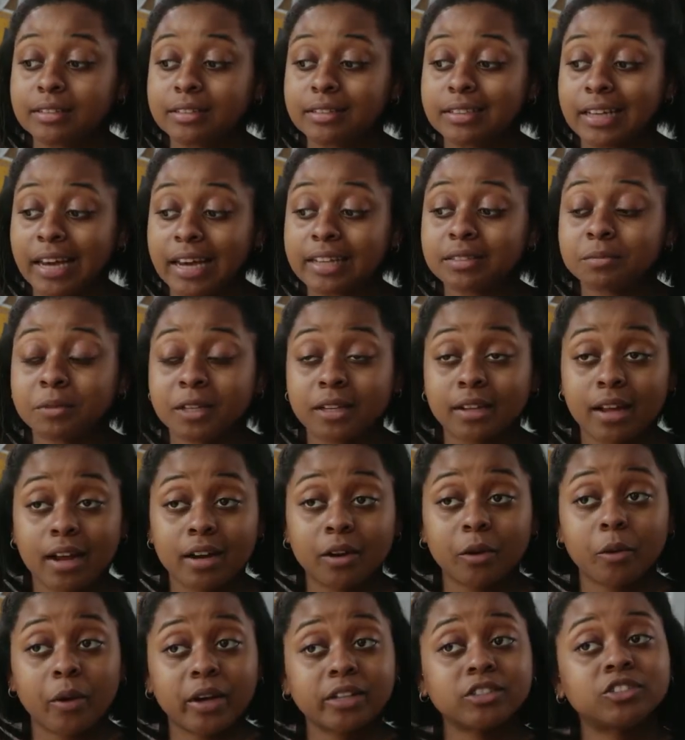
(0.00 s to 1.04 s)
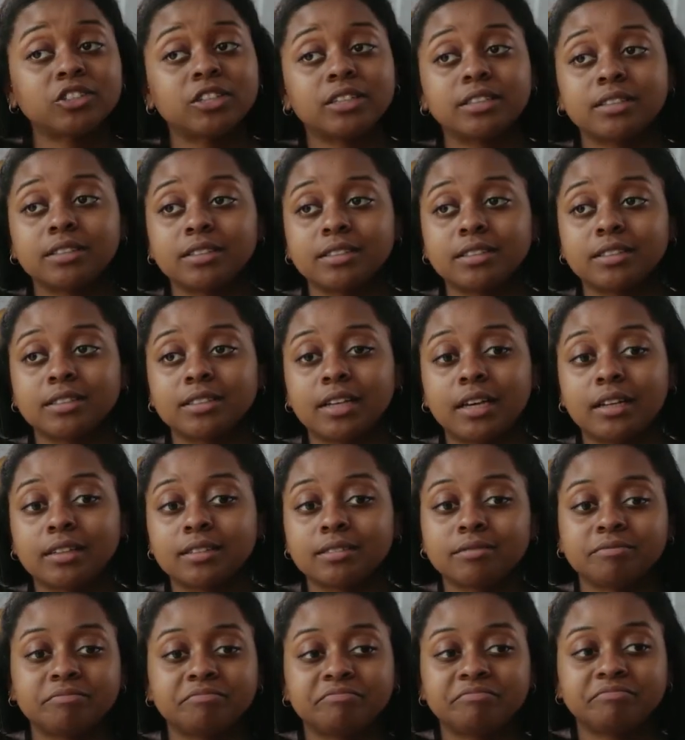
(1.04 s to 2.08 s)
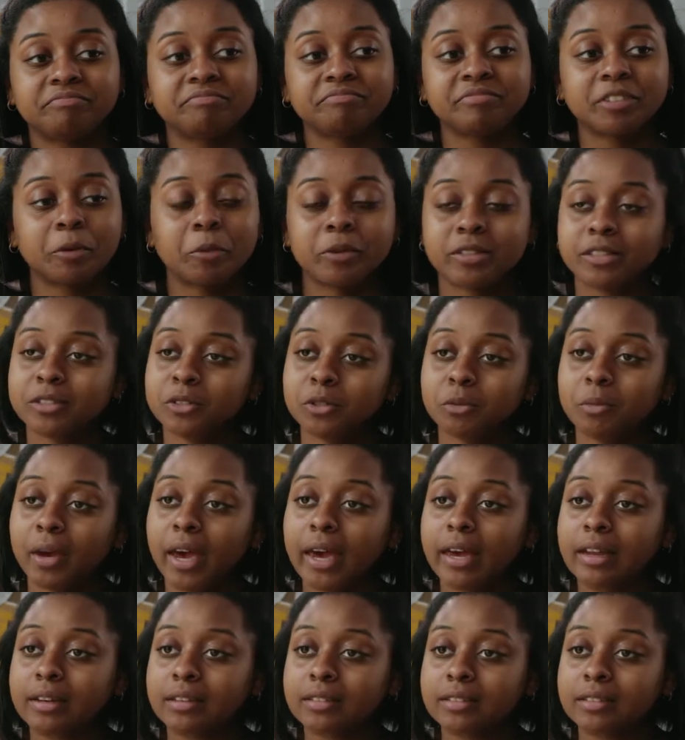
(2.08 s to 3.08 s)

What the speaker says: They asked me a lot of questions, and it wasn't too bad.